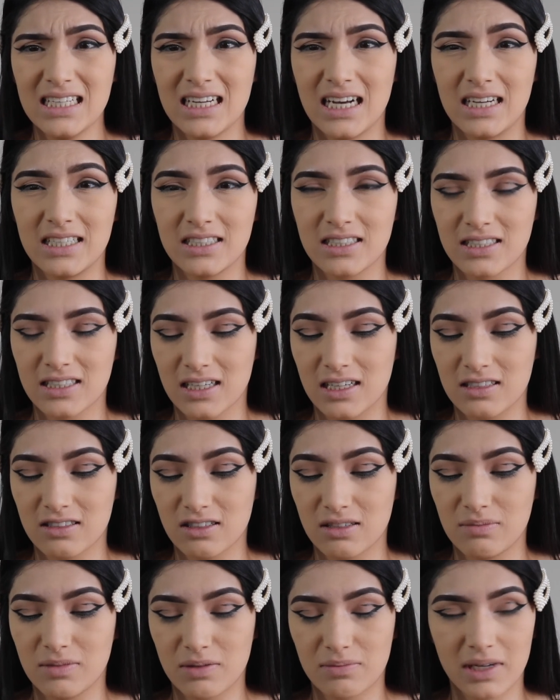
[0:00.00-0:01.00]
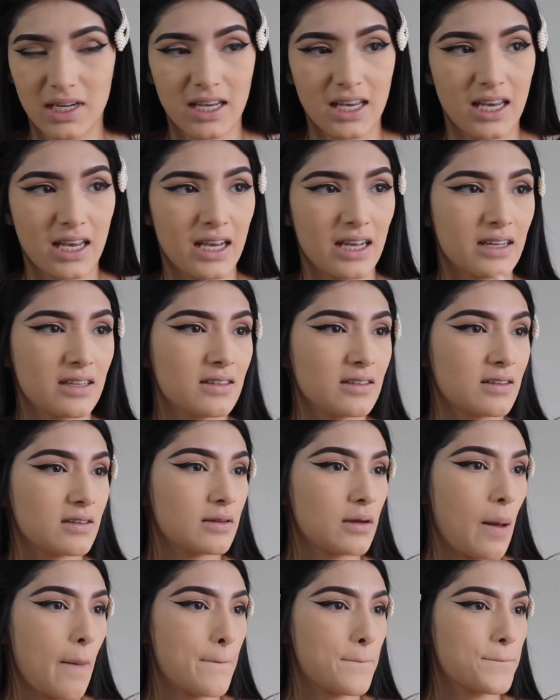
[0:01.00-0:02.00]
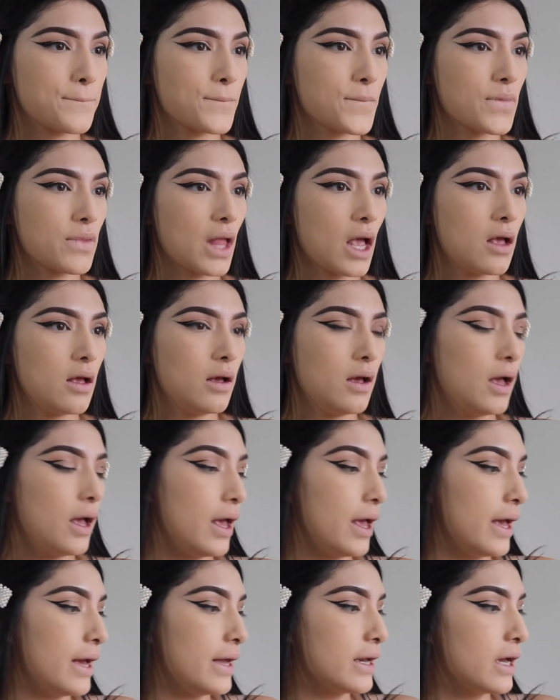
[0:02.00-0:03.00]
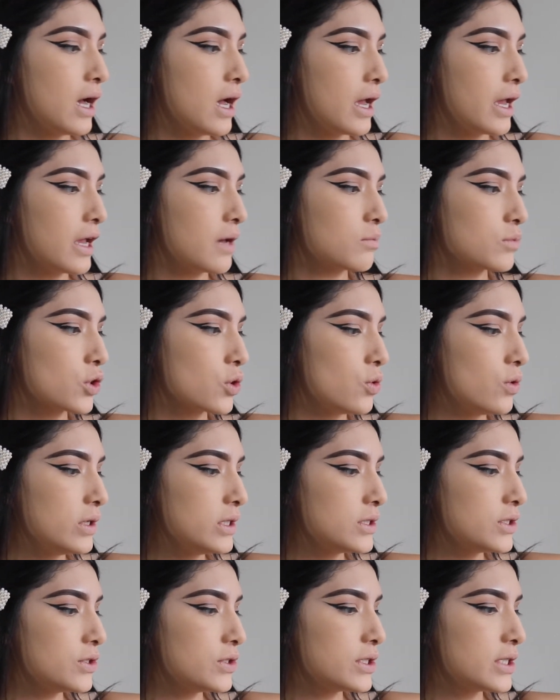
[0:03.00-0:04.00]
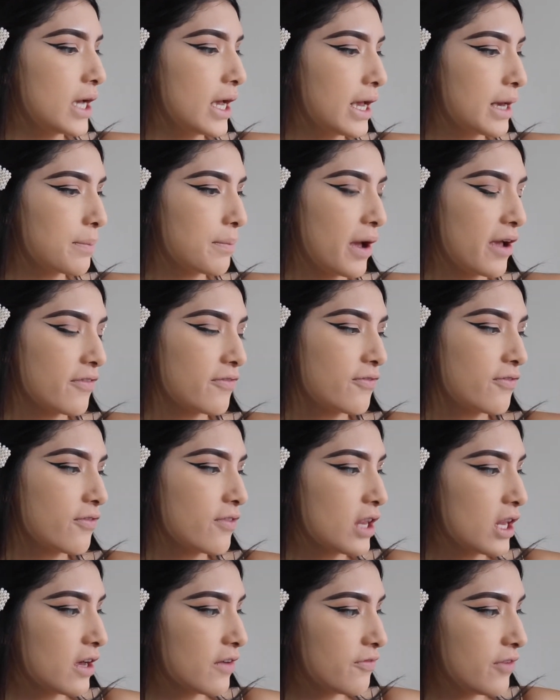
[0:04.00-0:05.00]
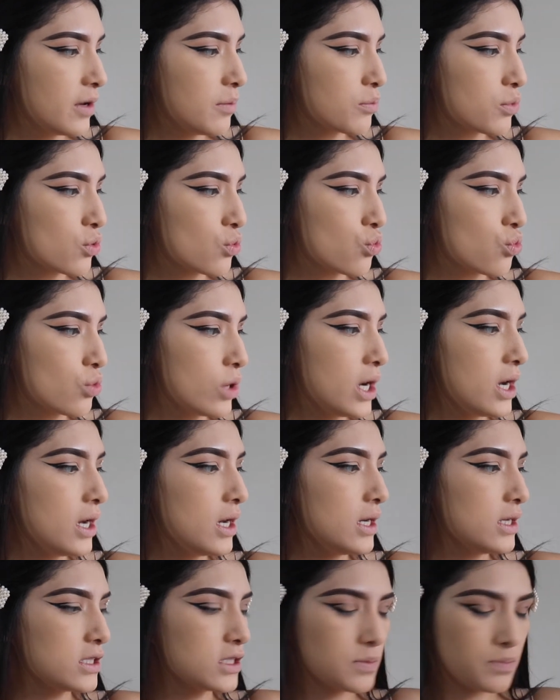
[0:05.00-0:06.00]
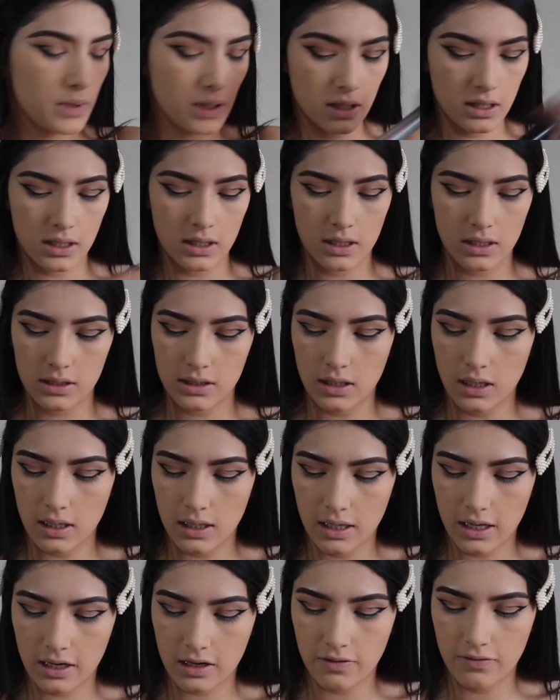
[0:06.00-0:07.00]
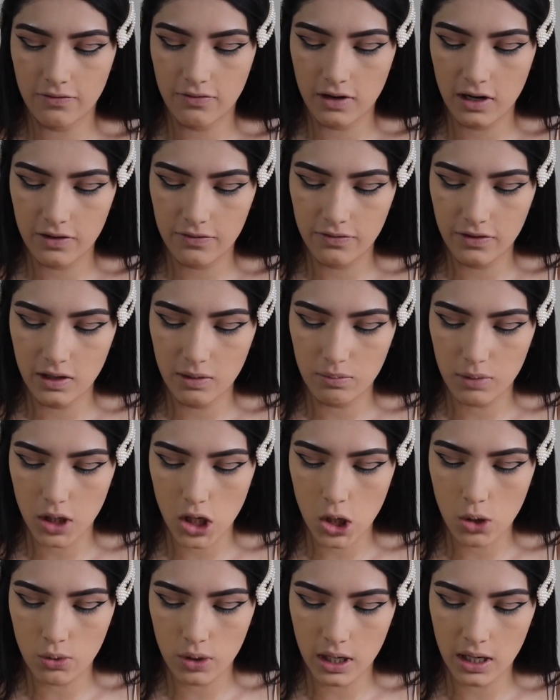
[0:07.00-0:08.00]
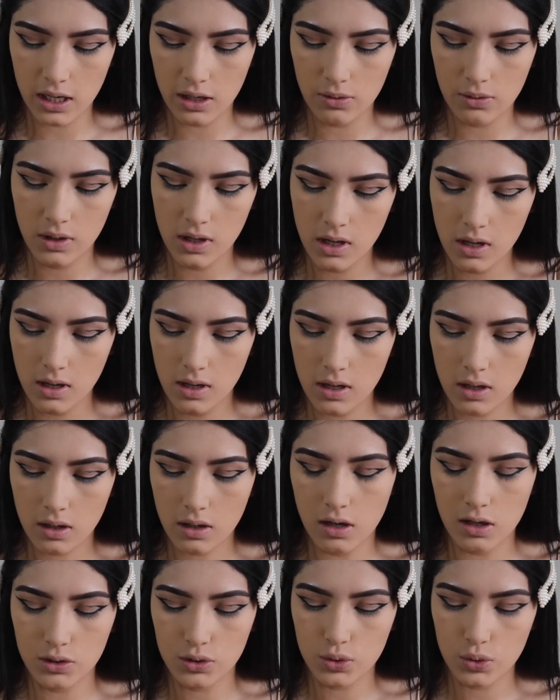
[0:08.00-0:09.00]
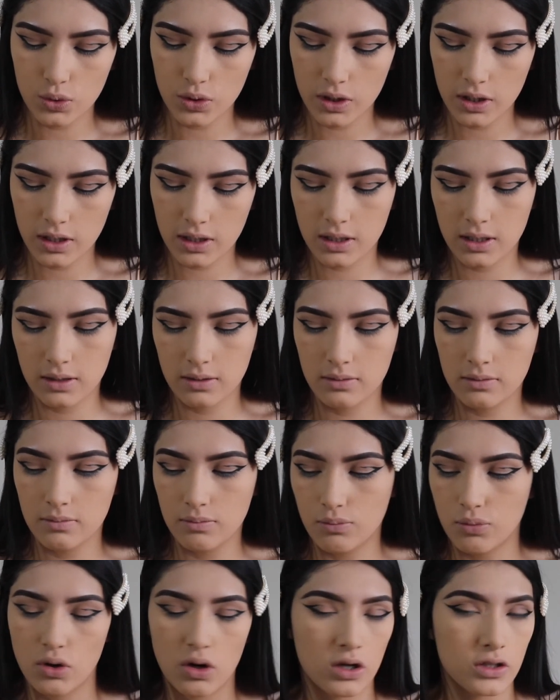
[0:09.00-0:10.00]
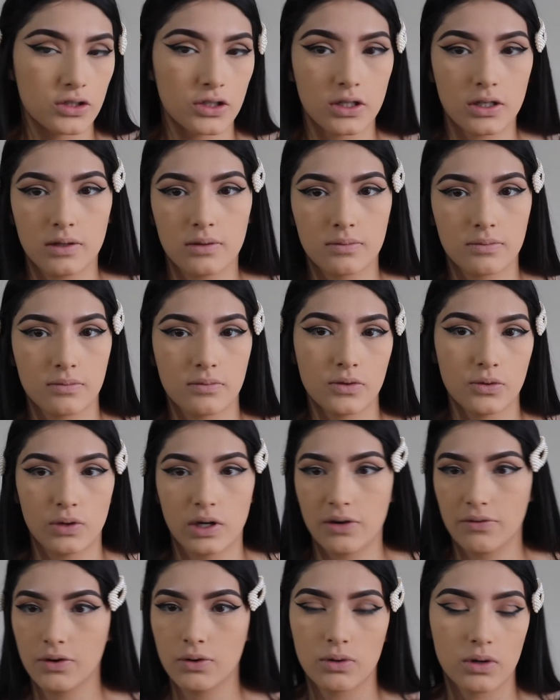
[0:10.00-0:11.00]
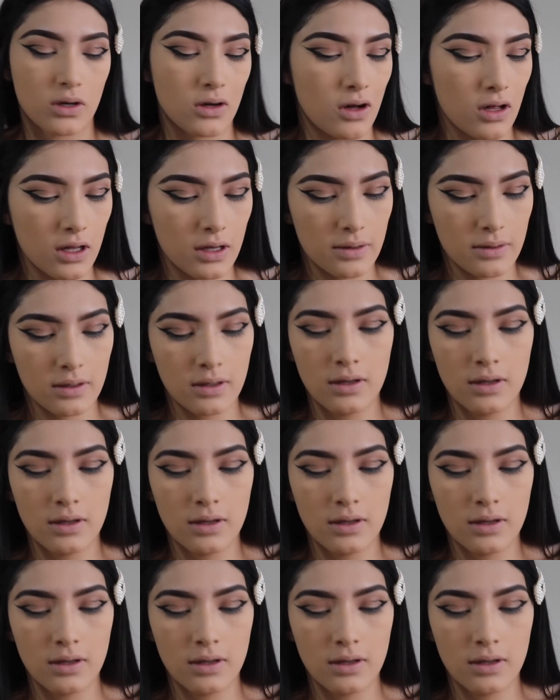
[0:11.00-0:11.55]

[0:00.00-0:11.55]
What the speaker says: I just got some on my hand. And I am going to take my fluffy brush because I like a fluffy blown out contour bronzer, whatever you want to call it.